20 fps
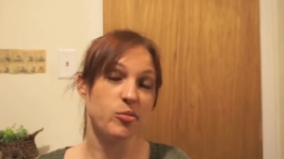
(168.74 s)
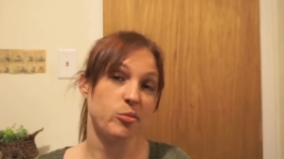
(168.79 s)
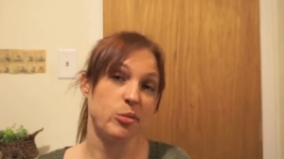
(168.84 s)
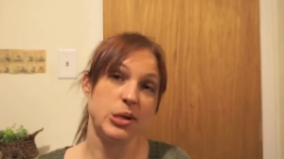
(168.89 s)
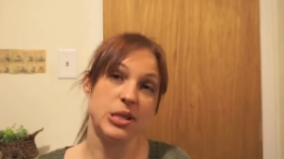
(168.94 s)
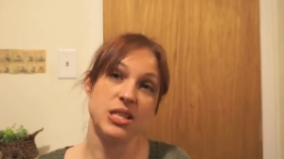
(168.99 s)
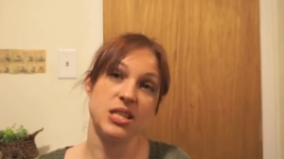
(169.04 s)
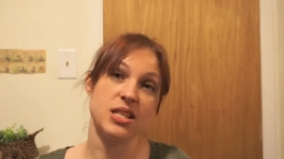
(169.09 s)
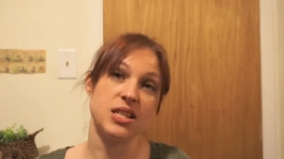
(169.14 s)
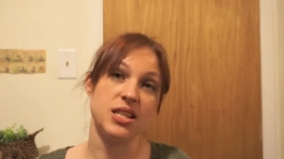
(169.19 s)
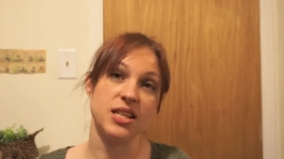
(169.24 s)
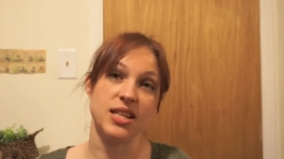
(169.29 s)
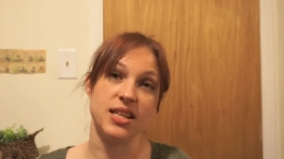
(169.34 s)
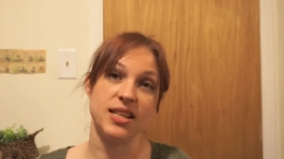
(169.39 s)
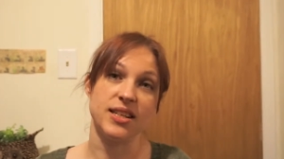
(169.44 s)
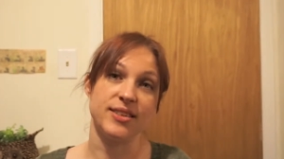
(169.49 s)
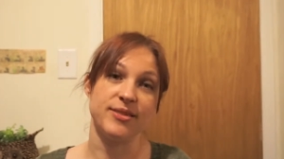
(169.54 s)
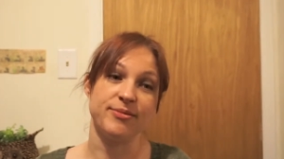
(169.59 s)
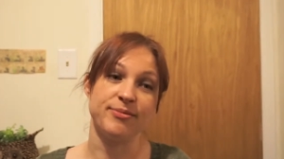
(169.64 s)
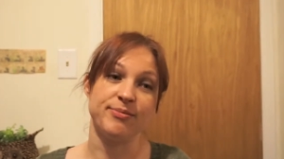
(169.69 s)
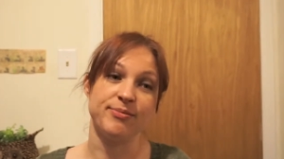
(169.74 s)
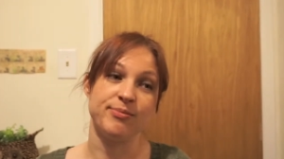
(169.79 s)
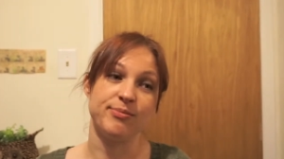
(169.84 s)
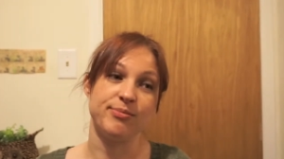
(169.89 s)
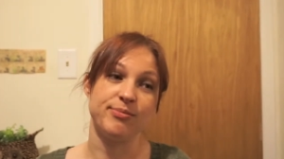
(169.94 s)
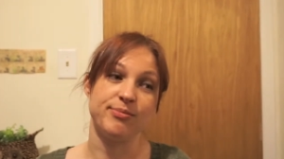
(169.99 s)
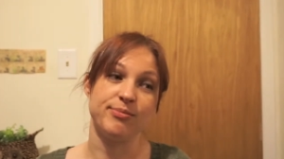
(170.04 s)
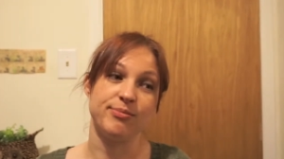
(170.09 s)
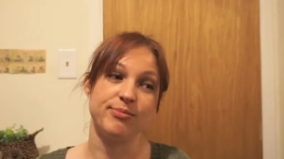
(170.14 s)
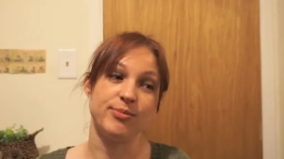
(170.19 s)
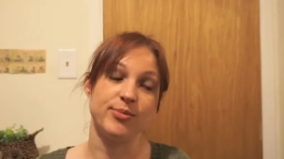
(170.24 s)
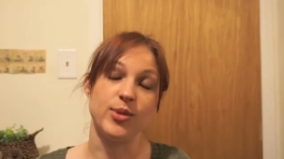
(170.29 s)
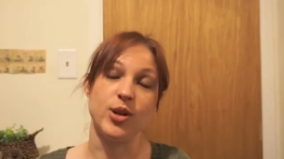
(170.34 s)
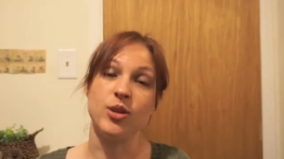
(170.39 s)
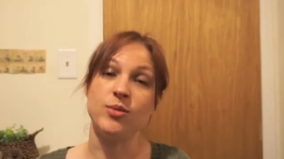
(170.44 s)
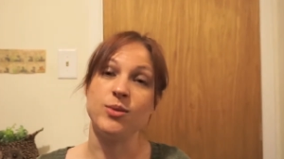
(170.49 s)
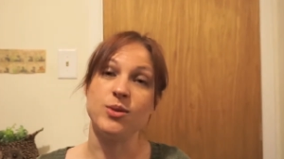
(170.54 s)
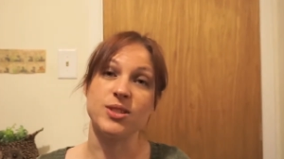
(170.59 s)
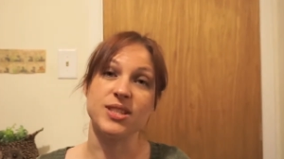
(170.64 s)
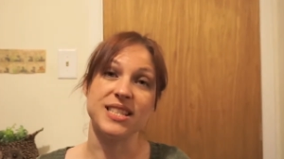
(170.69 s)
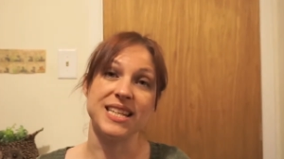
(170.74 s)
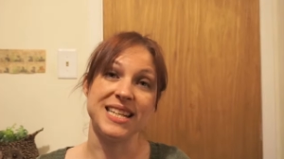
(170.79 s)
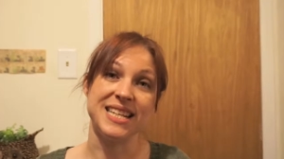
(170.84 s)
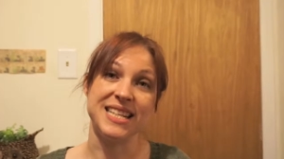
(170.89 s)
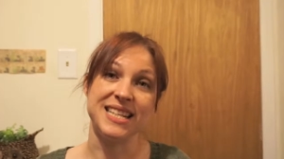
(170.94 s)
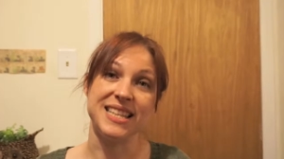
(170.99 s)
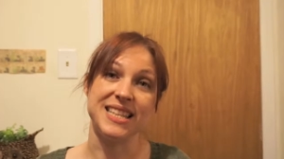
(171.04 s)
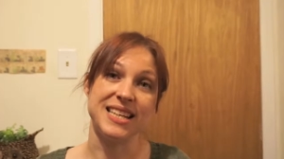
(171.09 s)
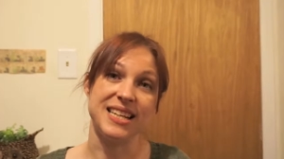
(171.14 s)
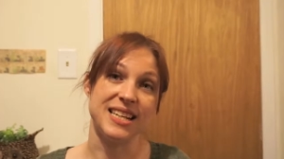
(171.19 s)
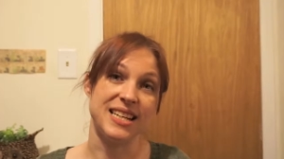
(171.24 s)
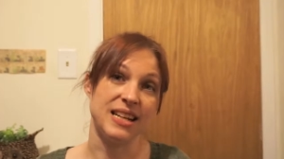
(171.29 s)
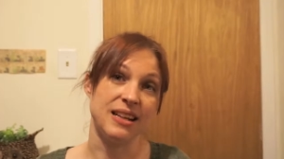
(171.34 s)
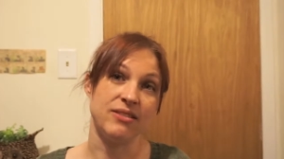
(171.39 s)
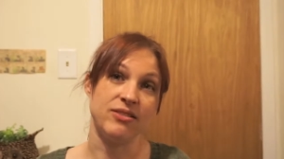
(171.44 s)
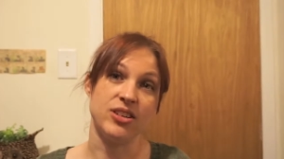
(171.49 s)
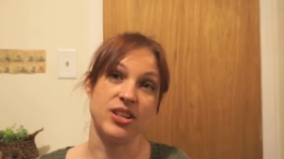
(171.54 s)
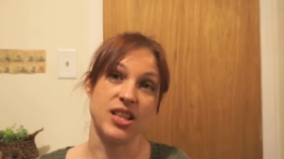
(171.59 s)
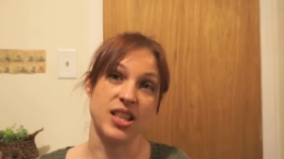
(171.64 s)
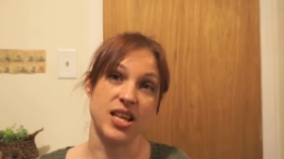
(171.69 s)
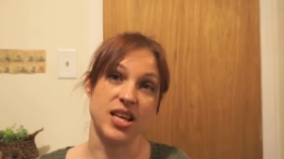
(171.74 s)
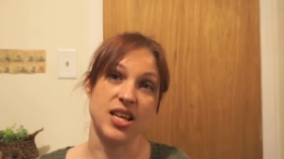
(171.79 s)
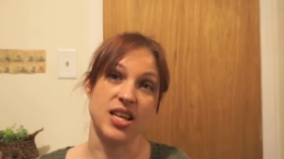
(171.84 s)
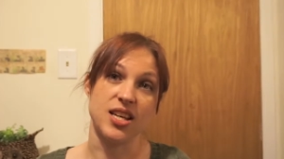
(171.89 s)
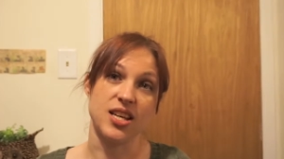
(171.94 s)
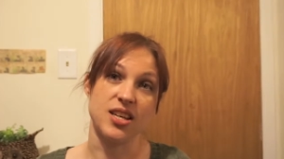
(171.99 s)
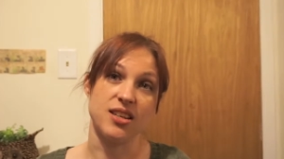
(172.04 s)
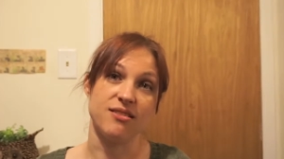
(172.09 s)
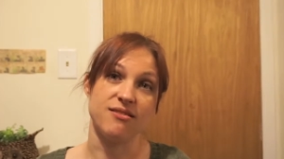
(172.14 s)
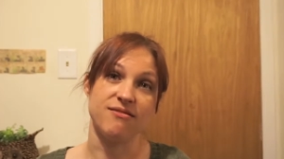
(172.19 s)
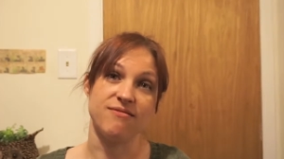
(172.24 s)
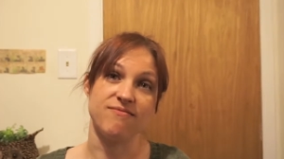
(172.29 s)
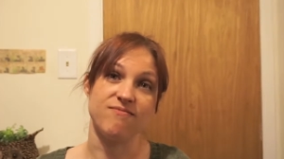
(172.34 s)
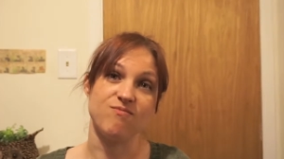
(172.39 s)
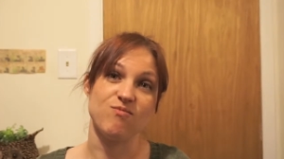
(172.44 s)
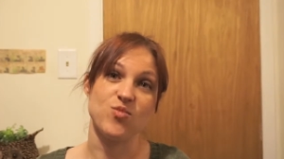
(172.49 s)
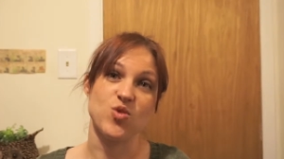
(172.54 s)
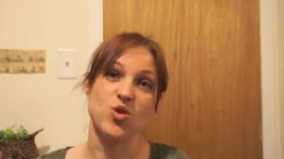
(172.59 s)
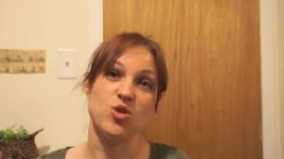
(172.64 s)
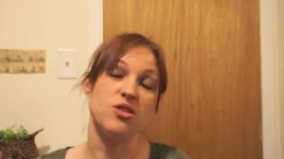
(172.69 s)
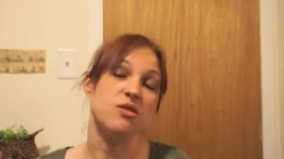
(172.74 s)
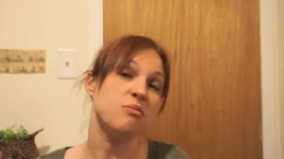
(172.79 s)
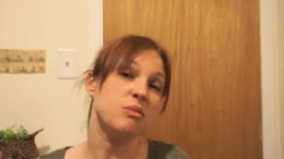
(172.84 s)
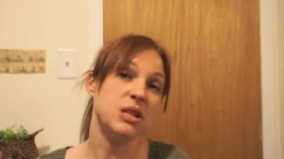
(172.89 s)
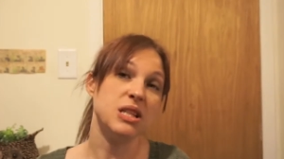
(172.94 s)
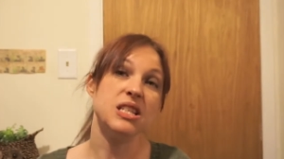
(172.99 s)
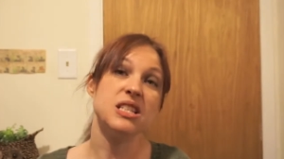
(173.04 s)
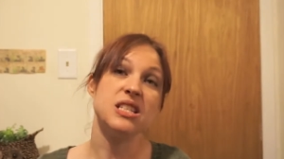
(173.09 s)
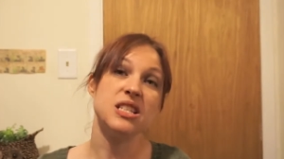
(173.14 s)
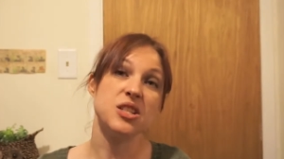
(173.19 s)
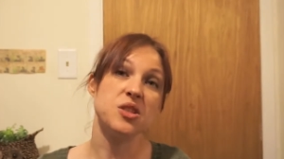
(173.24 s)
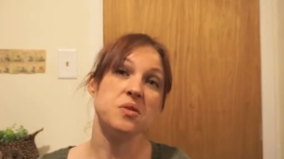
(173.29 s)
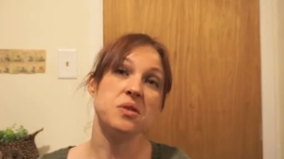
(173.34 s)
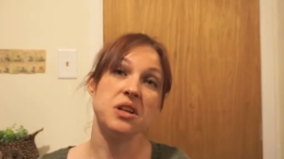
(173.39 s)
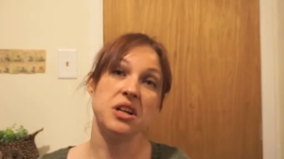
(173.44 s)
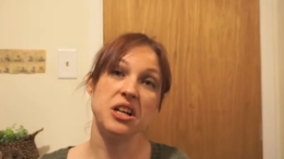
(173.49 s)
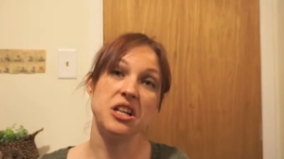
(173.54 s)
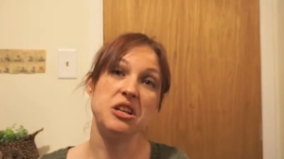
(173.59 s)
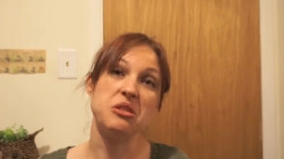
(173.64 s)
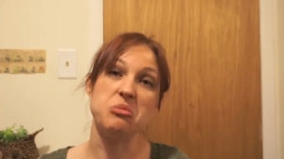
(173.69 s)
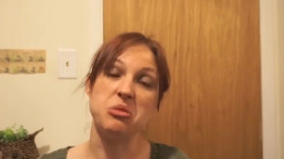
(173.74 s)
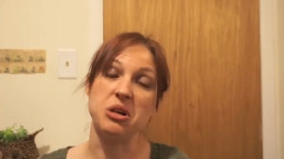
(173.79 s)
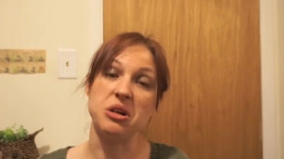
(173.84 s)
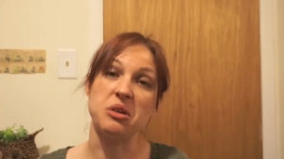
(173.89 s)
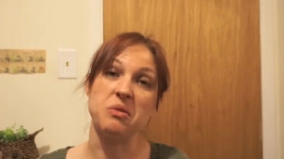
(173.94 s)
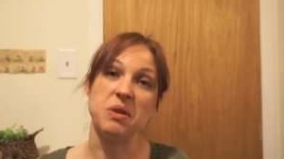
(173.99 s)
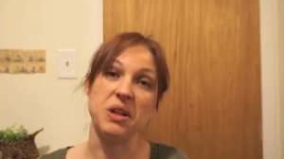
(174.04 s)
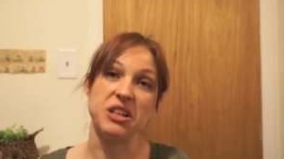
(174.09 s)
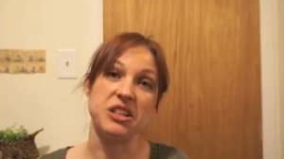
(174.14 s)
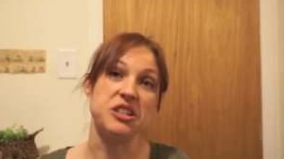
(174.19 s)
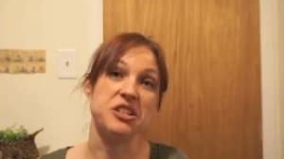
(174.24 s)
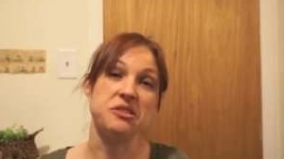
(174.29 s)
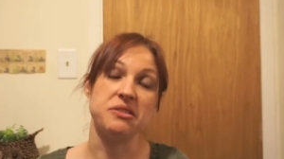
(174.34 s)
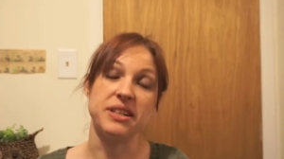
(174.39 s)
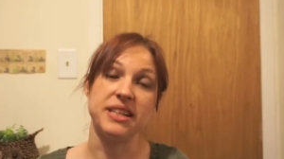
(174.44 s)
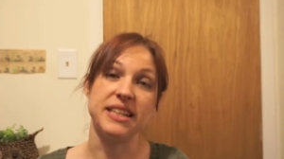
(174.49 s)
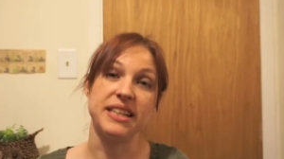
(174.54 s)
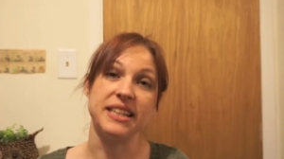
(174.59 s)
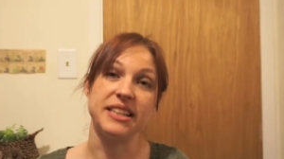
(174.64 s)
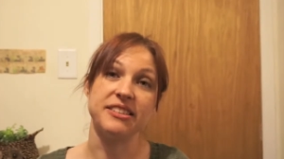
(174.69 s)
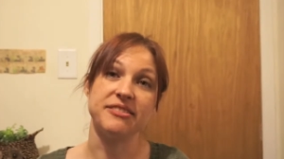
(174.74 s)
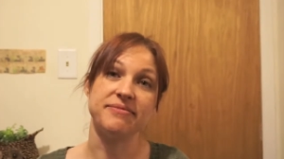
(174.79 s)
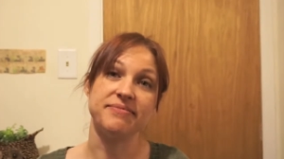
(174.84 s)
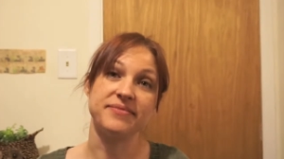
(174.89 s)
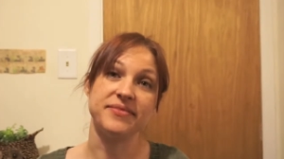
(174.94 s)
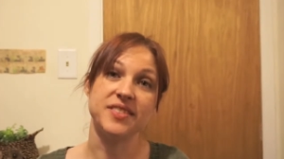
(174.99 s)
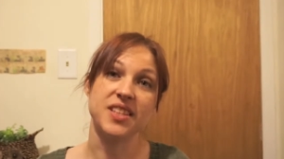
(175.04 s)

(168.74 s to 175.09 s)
basically almost anything and everything. You can be listening to an audiobook while you're doing it.